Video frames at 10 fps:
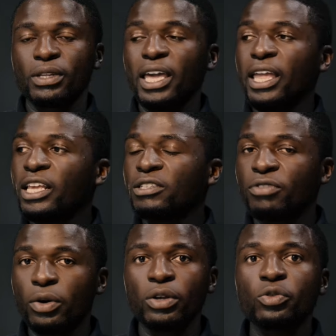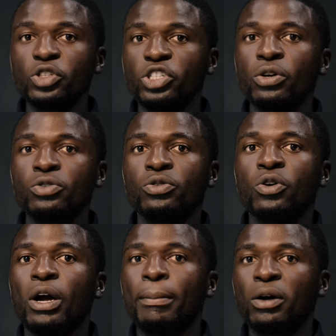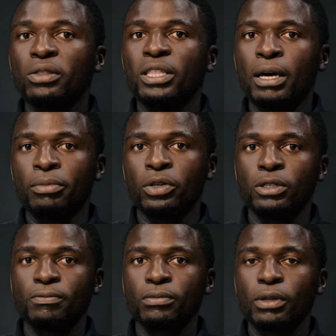It is very crucial to know about the number.